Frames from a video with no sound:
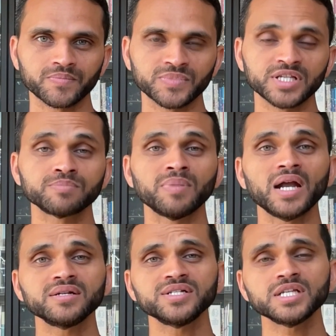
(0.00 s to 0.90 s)
This
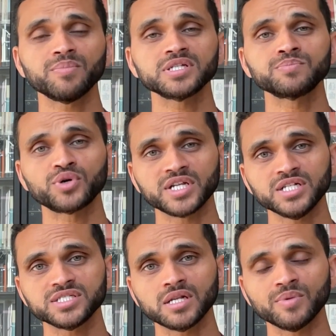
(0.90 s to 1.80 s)
partnership has
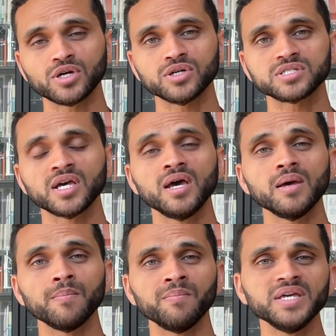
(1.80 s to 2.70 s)
potential because
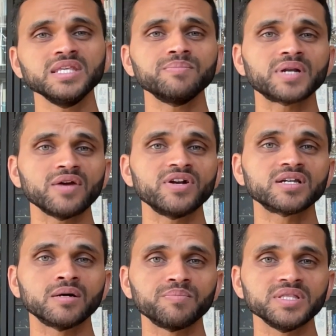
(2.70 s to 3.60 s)
many
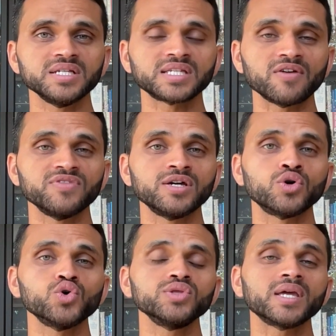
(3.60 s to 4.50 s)
private companies have their
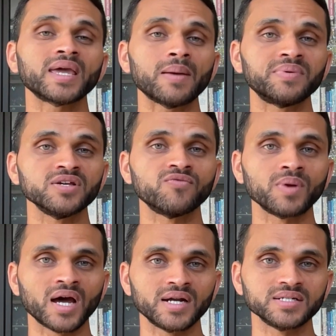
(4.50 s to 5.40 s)
own captive
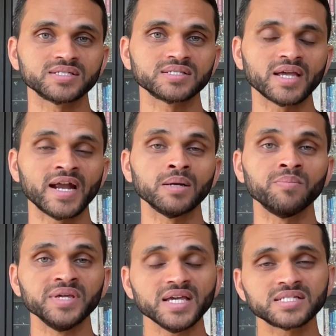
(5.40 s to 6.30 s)
plants and
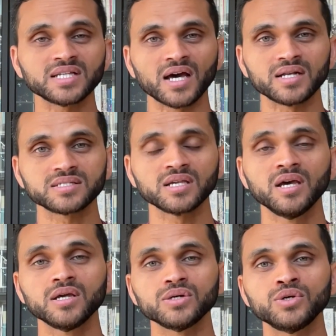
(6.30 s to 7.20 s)
BSRs
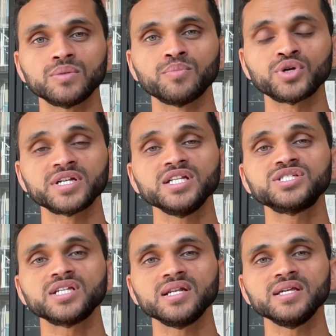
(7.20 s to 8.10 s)
could
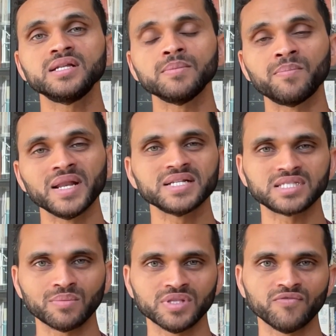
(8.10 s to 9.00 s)
potentially replace
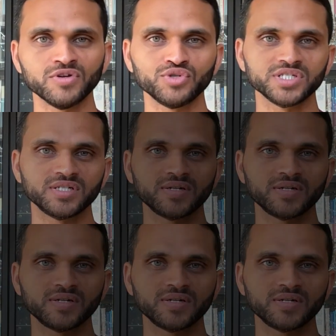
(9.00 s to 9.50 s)
them in the future.